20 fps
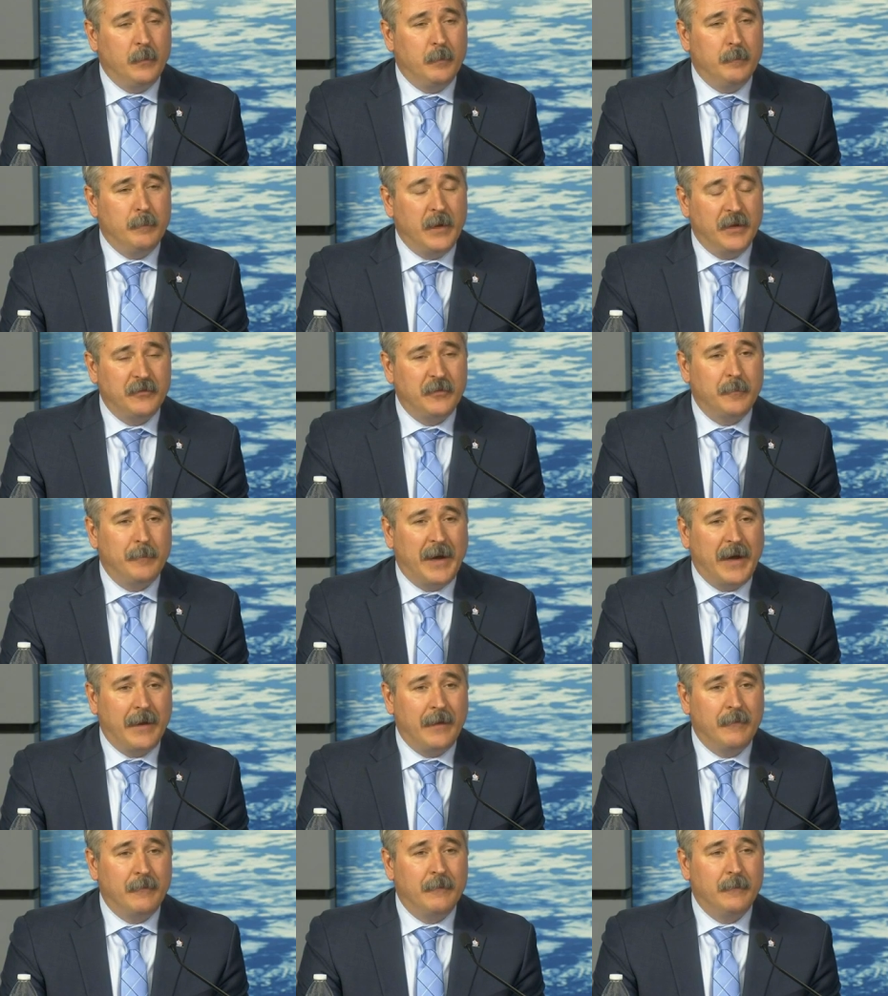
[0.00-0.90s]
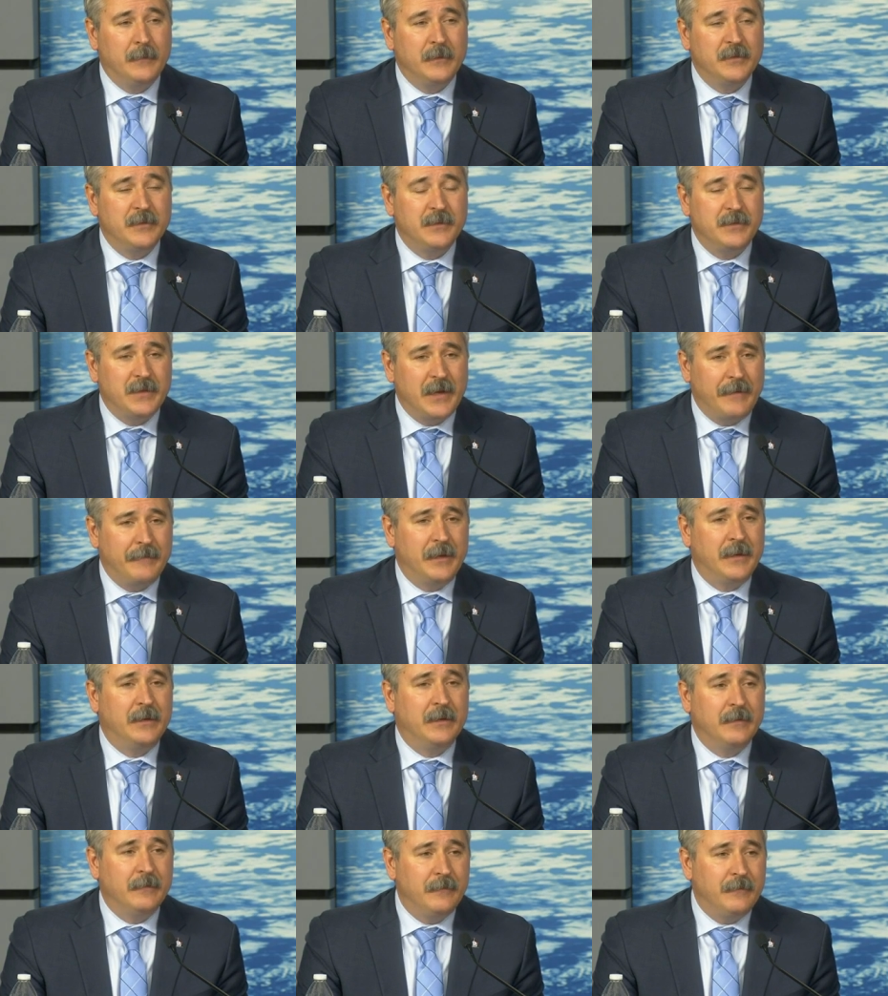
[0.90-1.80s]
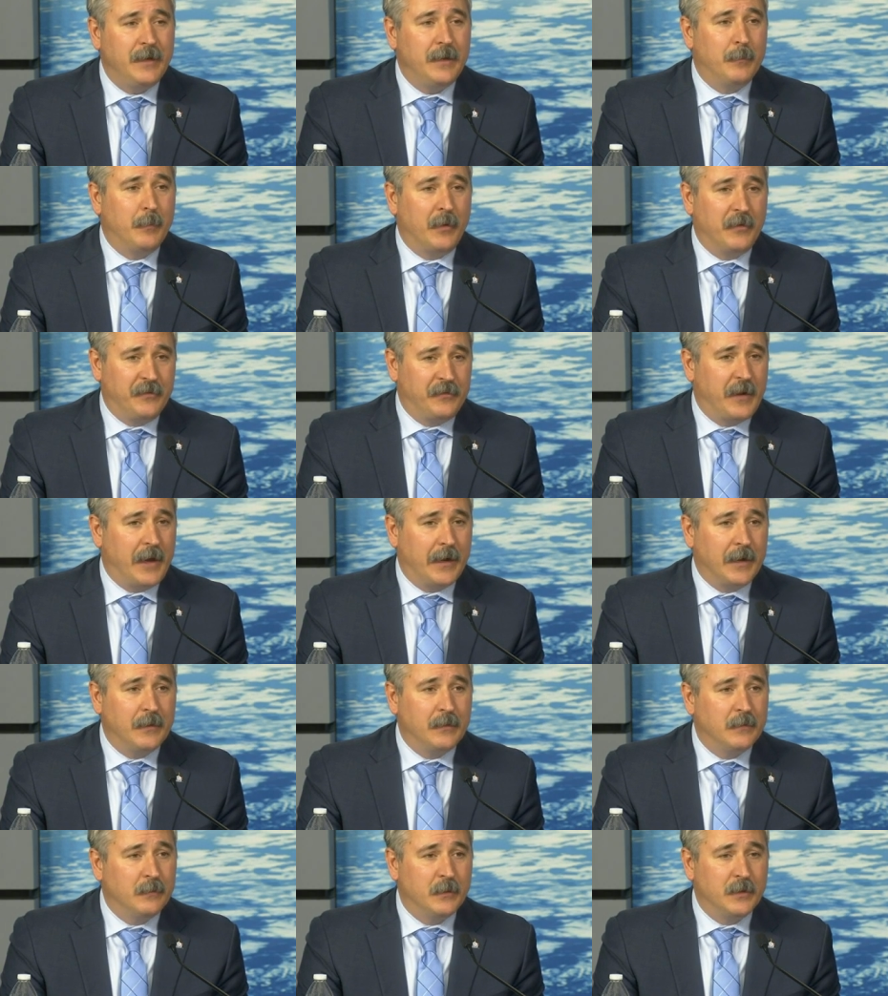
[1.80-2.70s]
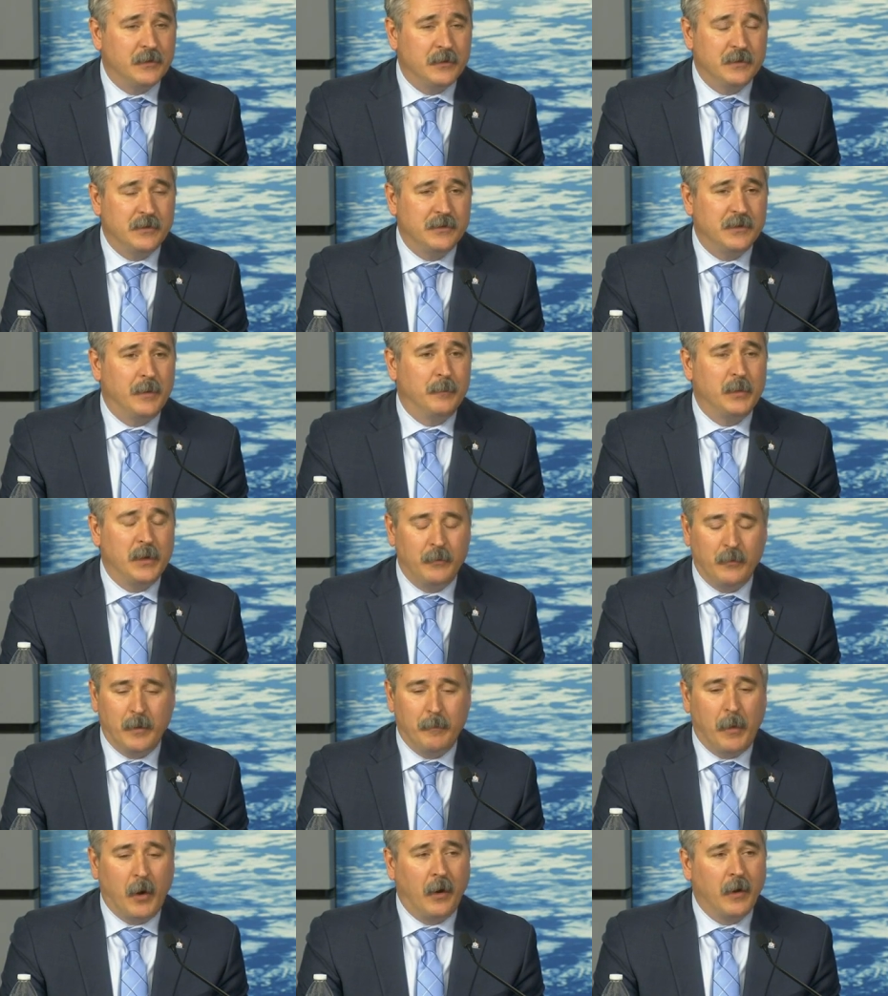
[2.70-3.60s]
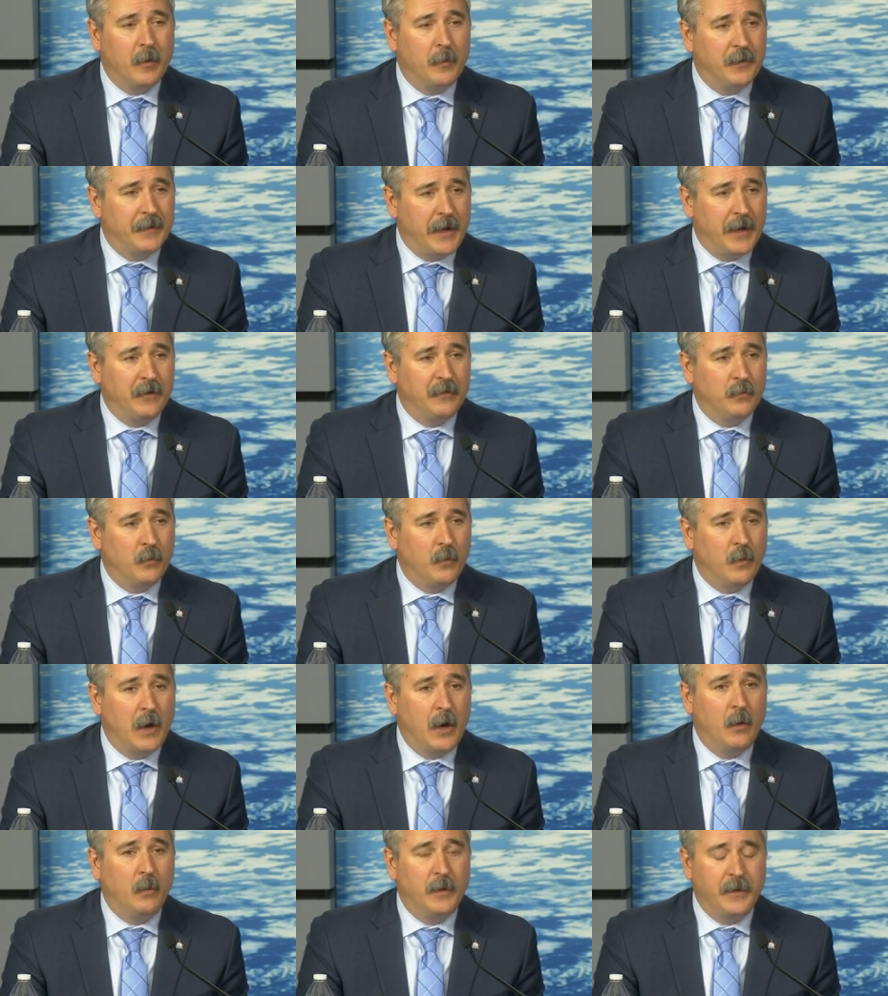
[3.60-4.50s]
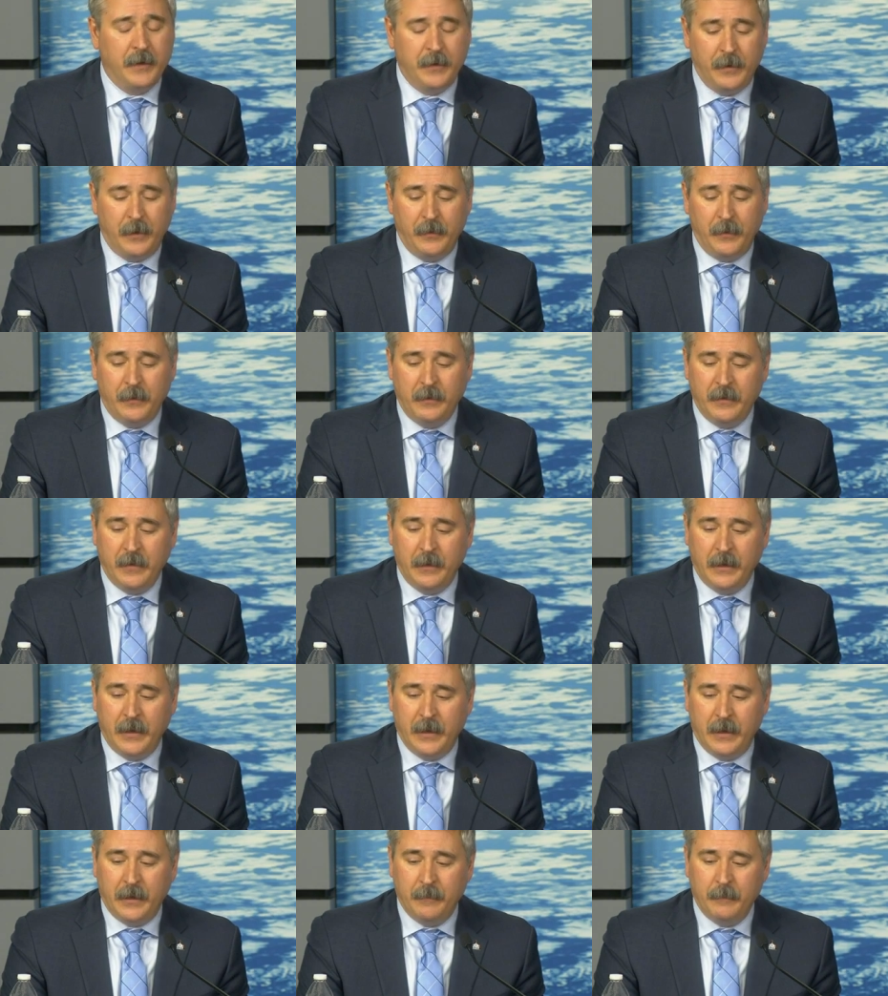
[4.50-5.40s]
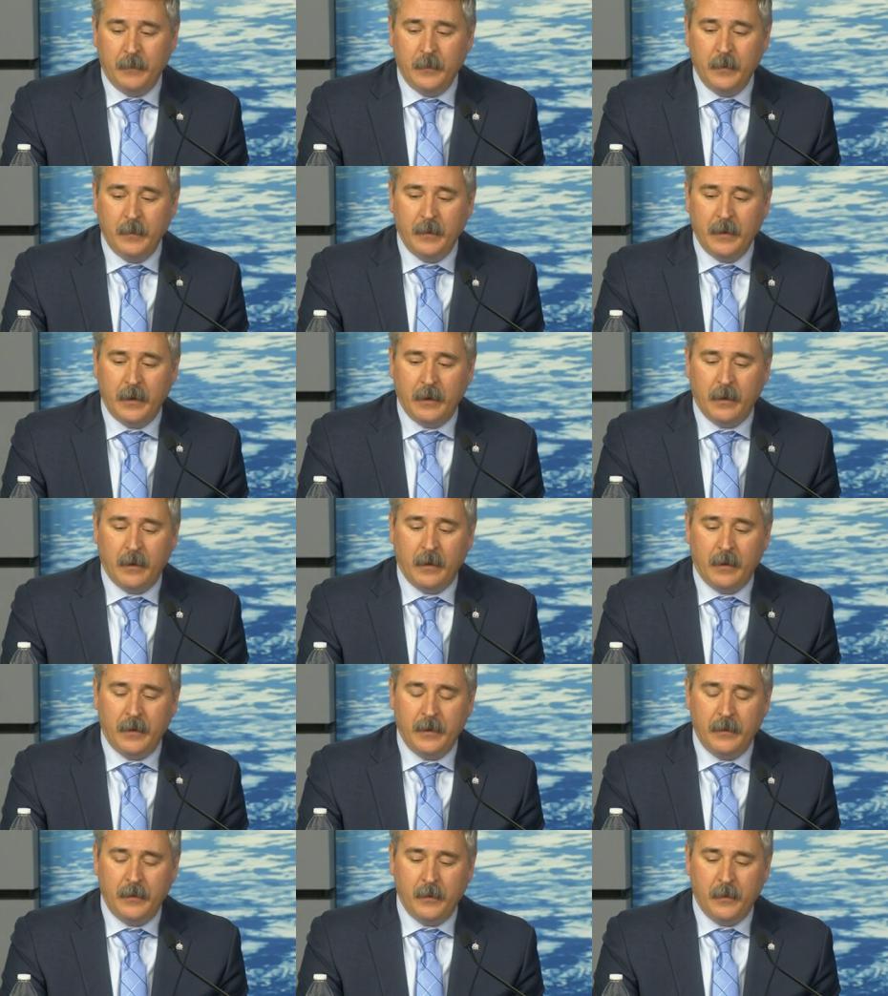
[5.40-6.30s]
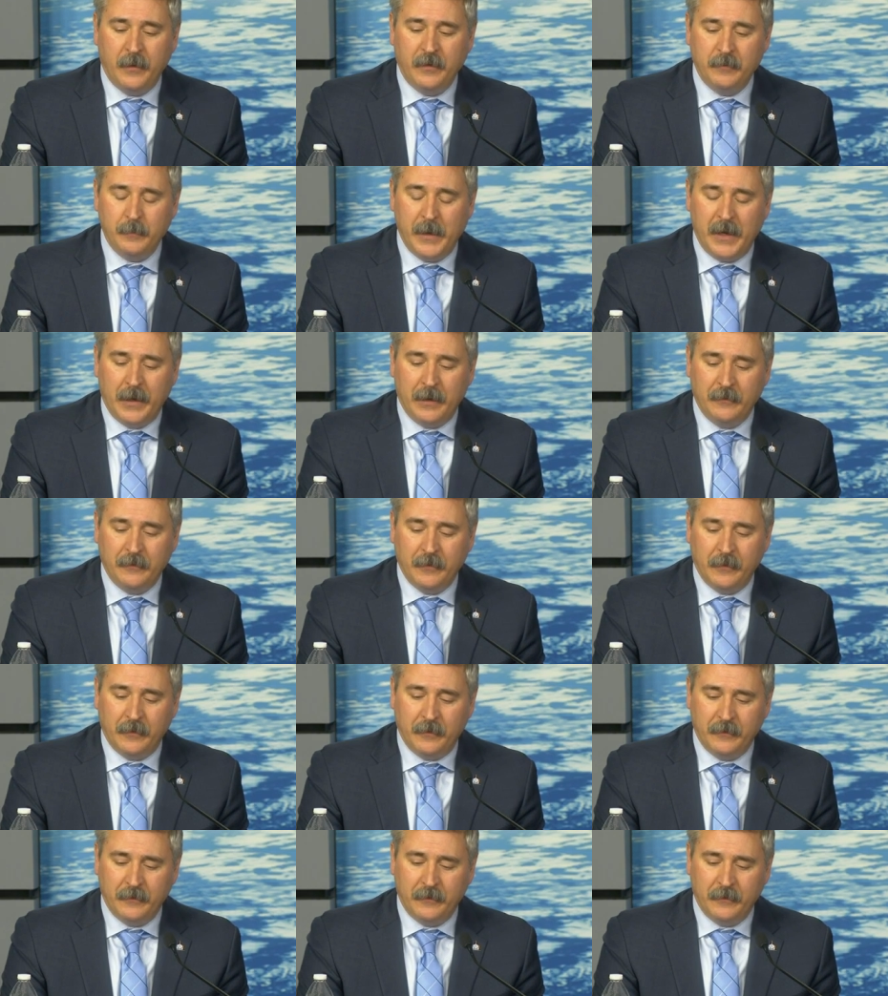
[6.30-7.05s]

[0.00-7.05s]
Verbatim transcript: missed by 7 feet per second, which is simply remarkable. That is well within the error and noise bands of the